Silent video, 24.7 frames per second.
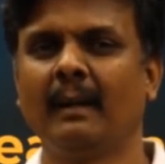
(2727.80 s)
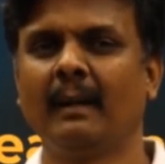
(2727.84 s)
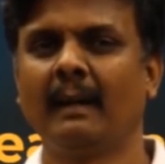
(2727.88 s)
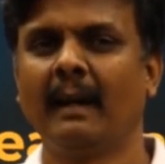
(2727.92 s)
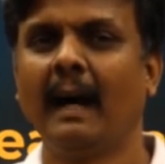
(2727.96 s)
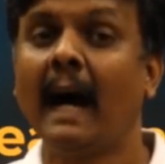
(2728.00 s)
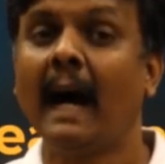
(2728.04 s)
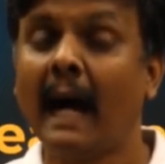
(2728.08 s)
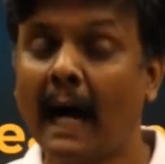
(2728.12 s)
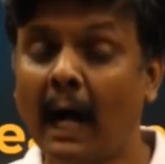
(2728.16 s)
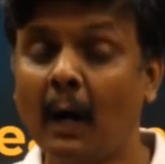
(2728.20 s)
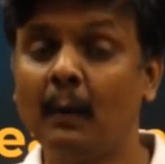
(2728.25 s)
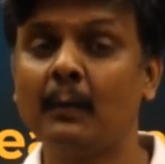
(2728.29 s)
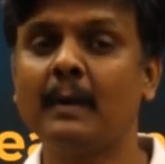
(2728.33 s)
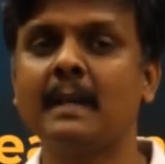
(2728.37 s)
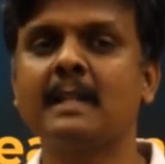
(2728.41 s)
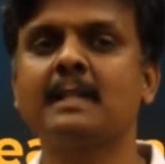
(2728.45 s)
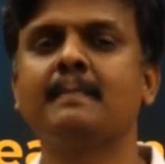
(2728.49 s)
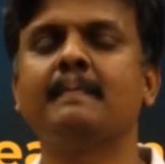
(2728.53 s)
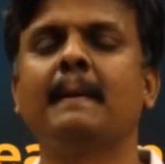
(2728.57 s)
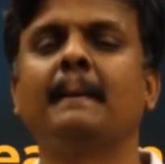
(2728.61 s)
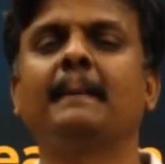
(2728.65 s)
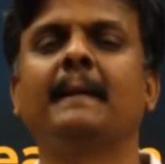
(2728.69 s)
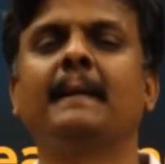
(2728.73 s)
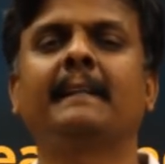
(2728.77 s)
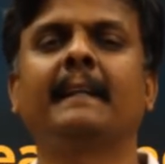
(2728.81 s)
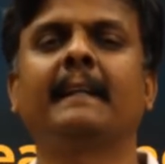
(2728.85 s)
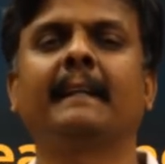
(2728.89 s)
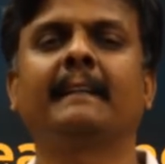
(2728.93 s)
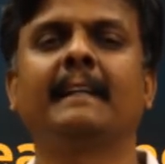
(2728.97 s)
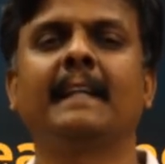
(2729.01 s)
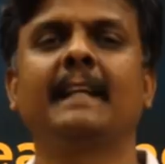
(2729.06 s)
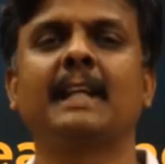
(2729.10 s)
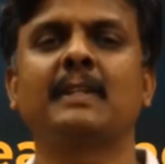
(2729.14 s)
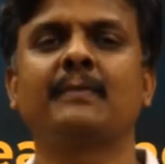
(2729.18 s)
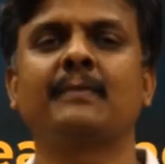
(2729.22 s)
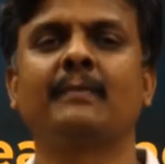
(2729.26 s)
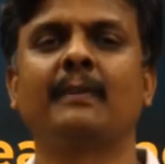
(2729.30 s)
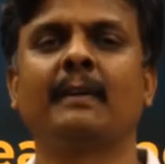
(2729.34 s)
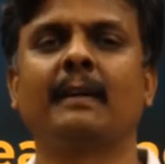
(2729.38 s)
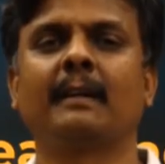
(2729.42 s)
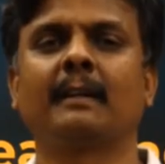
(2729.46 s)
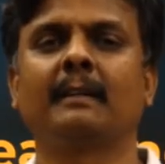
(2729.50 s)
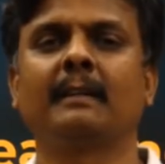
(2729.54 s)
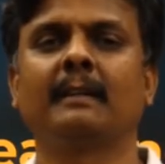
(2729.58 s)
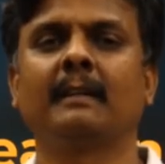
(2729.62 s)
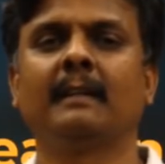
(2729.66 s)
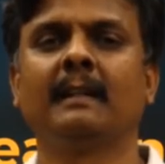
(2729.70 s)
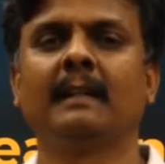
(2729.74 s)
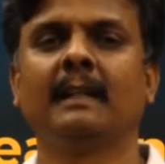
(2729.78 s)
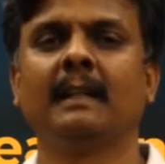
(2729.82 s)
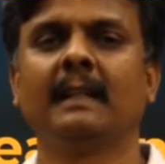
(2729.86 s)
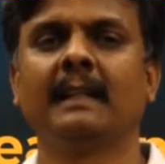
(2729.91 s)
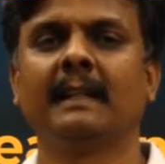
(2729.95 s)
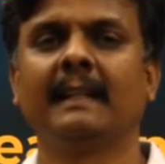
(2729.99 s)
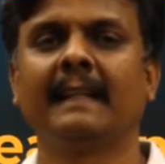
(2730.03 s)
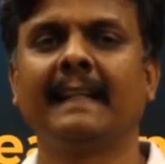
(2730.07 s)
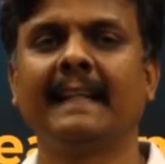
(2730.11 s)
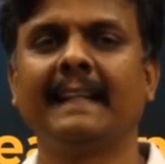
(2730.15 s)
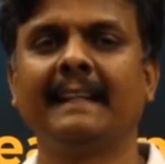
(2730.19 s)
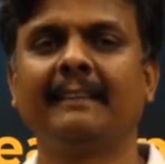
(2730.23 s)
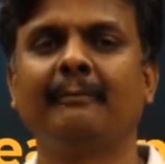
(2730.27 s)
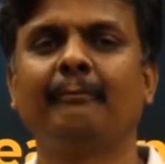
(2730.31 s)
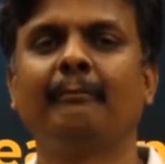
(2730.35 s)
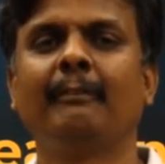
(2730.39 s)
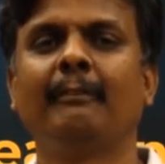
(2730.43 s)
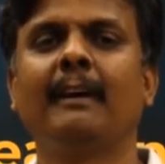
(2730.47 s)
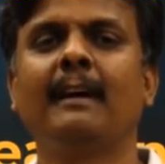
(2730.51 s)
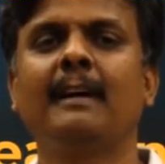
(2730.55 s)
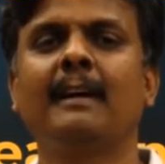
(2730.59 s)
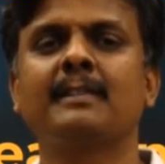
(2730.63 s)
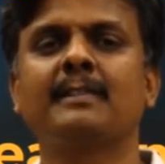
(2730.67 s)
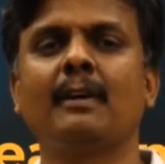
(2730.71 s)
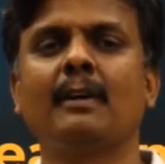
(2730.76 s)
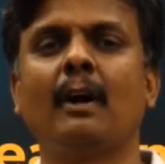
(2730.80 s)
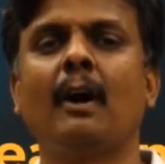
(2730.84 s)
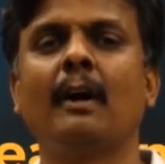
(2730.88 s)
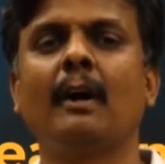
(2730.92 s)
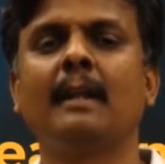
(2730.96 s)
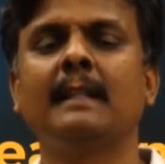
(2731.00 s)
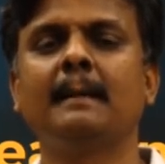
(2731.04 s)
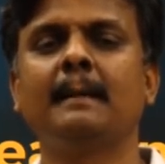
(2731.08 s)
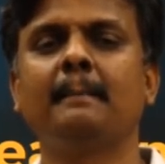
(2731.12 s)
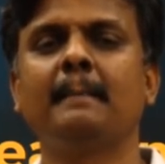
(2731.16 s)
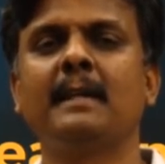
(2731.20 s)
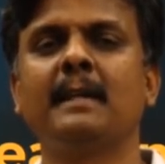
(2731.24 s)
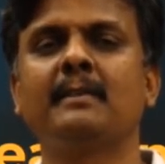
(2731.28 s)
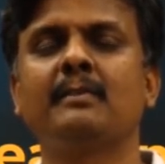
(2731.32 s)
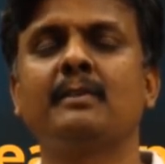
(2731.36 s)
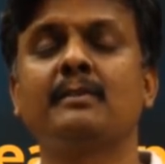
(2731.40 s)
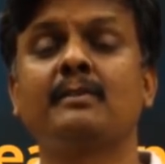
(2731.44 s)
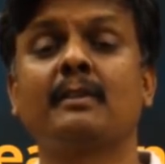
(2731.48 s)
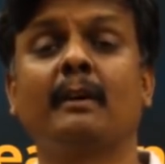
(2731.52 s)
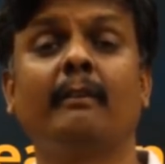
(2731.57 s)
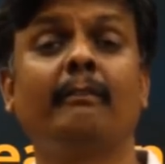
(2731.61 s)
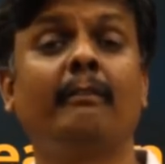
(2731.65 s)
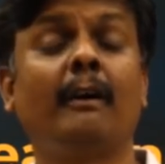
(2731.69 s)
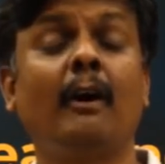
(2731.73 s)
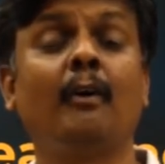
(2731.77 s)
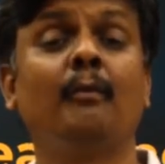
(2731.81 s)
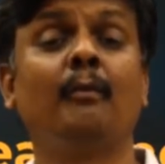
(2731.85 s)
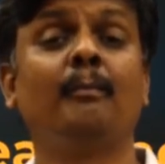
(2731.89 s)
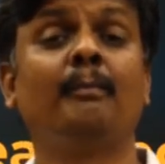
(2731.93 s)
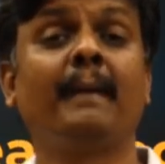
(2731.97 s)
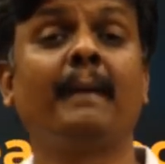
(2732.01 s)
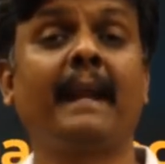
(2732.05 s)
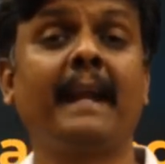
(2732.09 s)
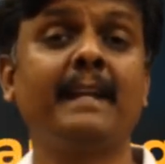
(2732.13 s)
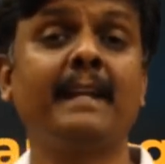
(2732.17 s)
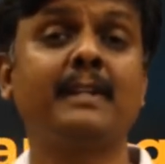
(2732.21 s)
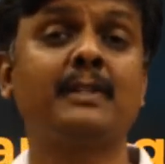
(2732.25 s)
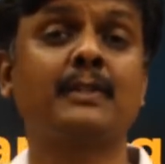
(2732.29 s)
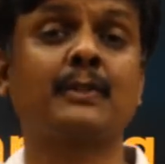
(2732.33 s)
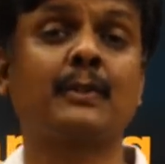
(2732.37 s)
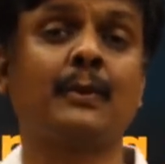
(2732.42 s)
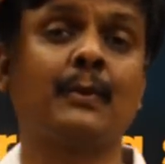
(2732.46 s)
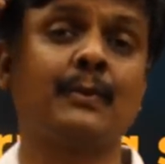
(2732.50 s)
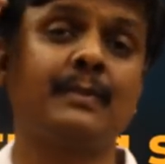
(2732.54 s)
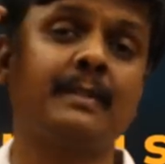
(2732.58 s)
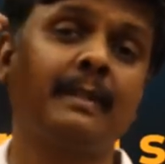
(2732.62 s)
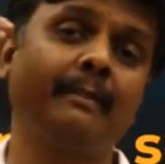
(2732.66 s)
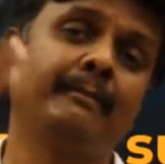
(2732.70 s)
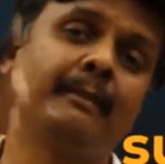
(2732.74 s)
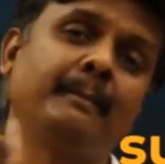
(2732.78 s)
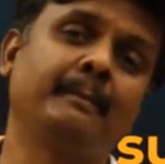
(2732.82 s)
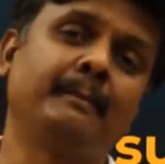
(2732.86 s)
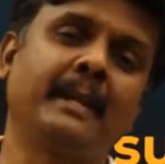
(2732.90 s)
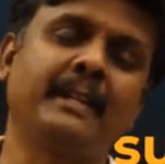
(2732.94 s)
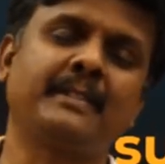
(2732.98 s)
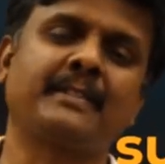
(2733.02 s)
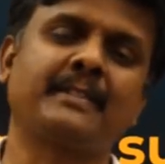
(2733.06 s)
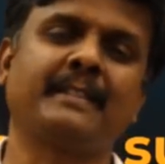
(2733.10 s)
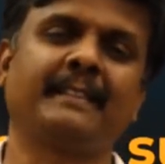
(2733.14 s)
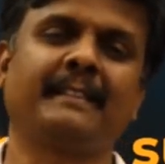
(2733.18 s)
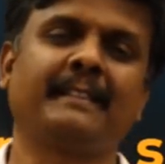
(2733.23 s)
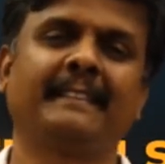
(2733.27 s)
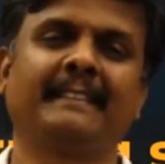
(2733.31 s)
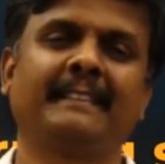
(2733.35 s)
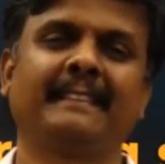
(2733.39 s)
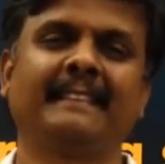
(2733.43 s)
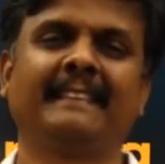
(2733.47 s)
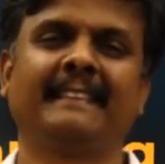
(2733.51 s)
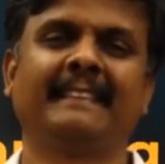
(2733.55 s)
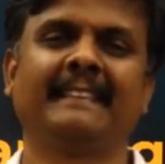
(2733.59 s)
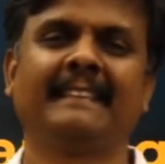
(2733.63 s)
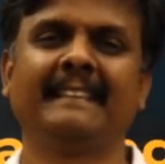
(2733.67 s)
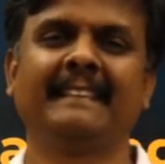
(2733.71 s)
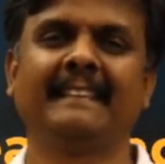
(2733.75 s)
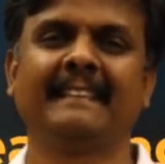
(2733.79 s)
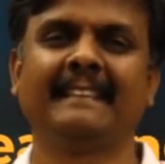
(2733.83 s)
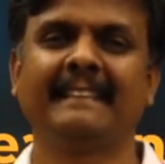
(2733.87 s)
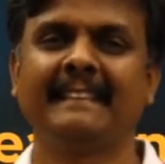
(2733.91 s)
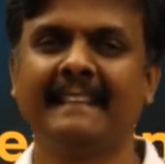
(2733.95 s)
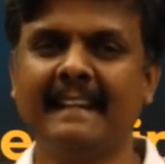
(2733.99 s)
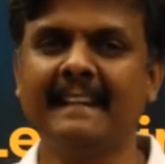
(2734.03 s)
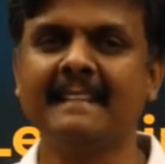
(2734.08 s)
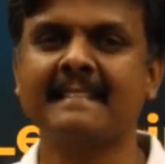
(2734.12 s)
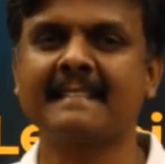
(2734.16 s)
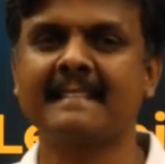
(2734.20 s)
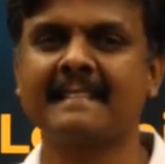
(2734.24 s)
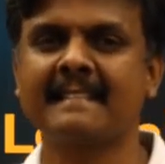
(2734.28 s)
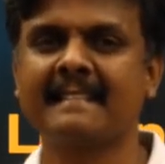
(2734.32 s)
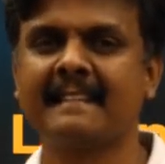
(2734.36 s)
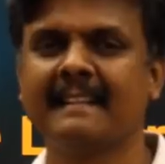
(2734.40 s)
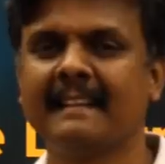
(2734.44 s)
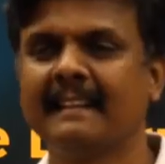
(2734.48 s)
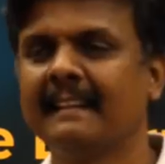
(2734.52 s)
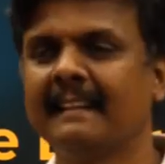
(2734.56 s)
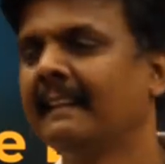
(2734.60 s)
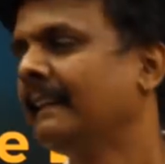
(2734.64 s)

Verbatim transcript: How does memory techniques work? It works on the basis of how brain stores information. Yes?